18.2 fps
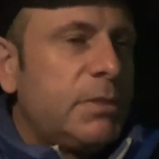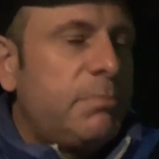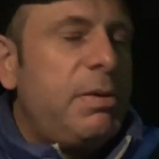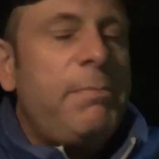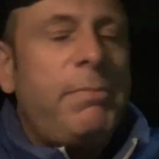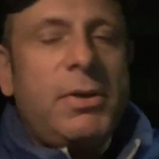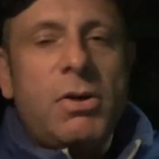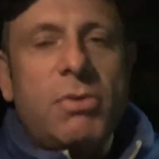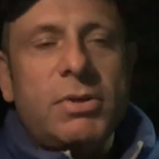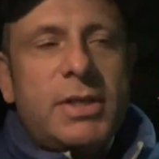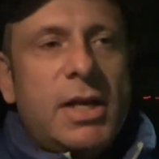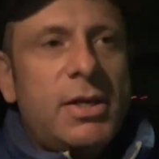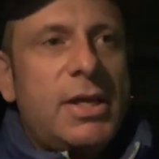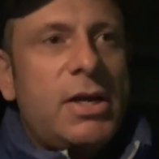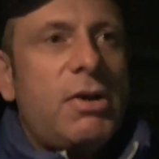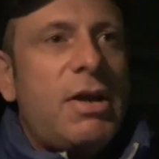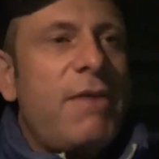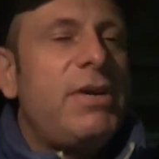People don't
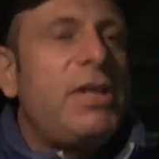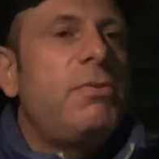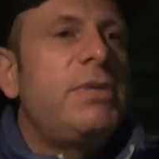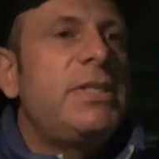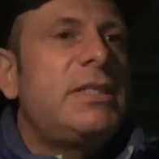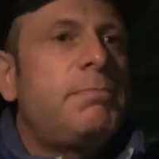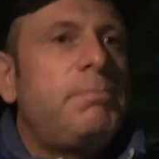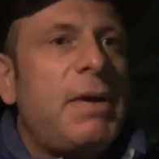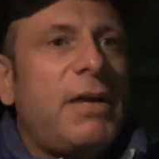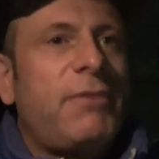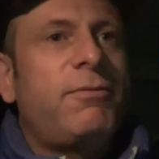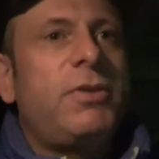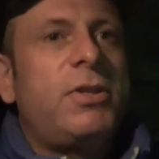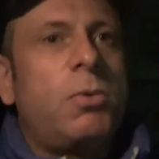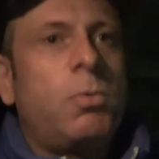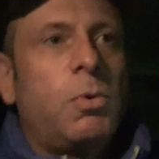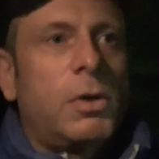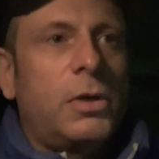care. They don't have any respect
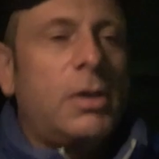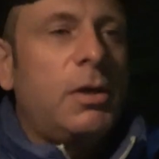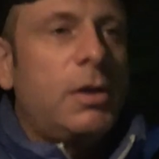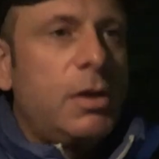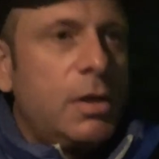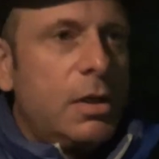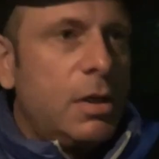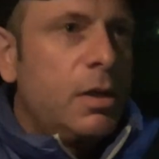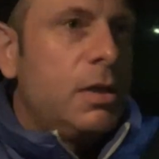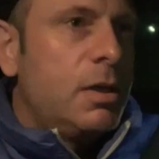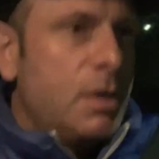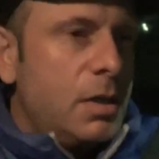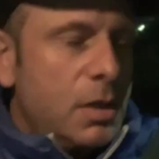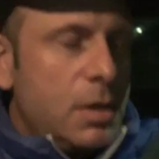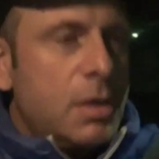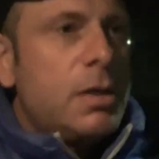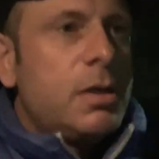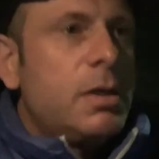for their work.
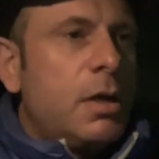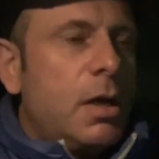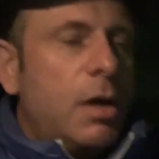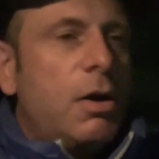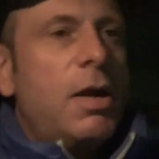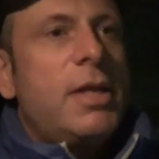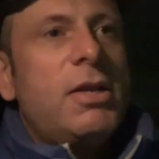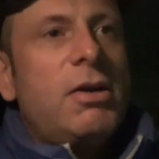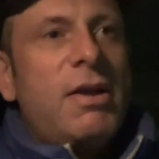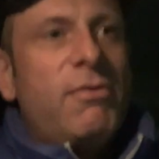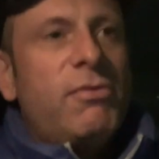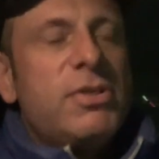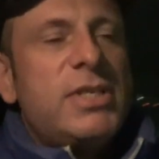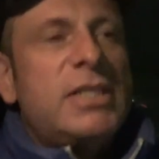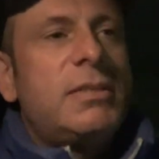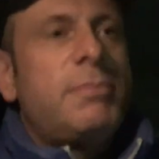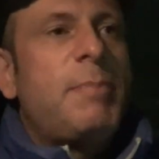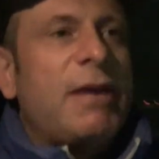All right? They don't have
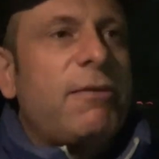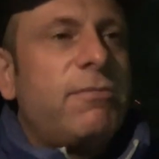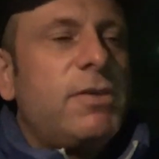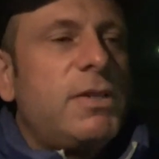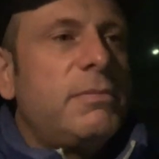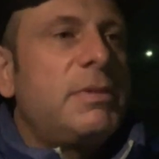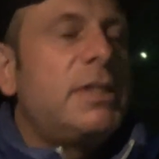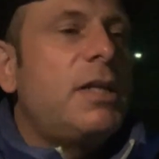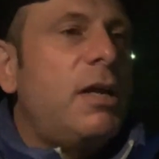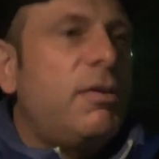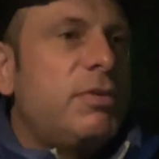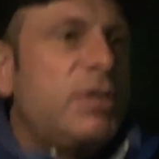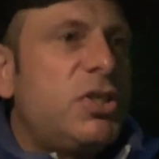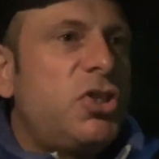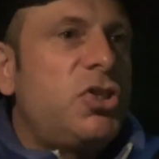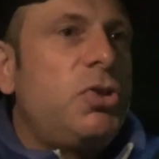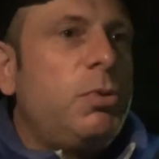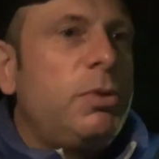respect for themselves.
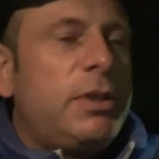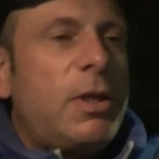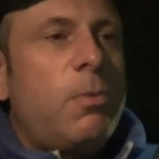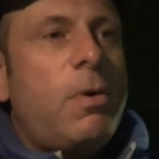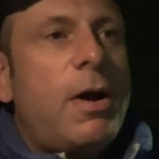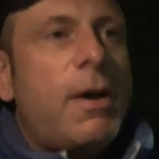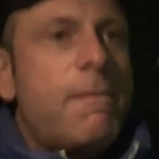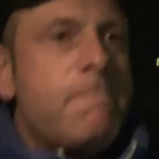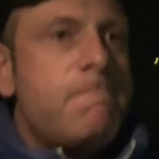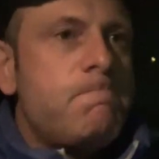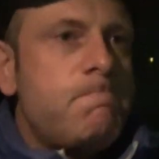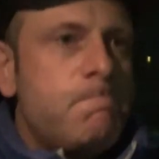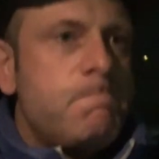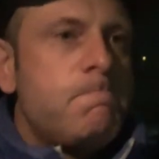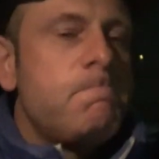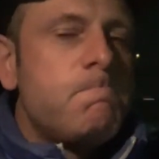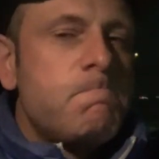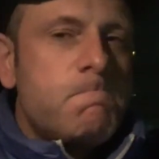They just do what they want.
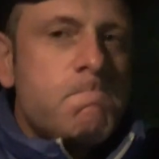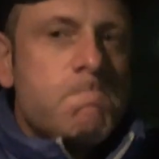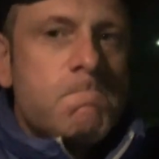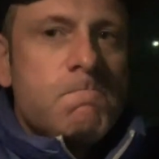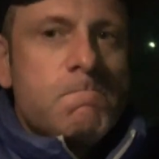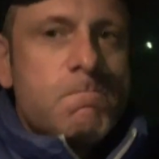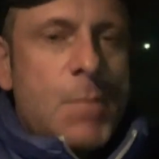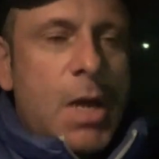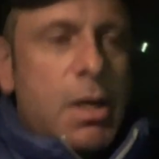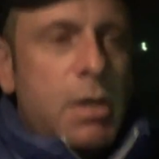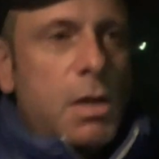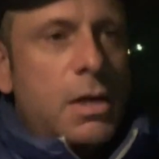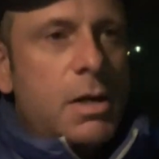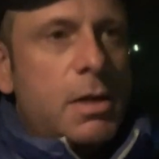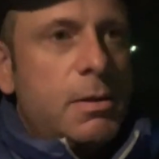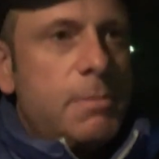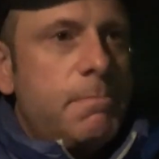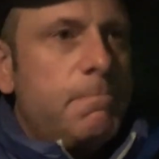
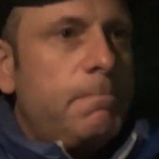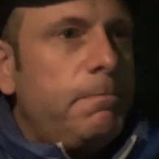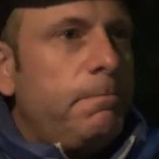All right.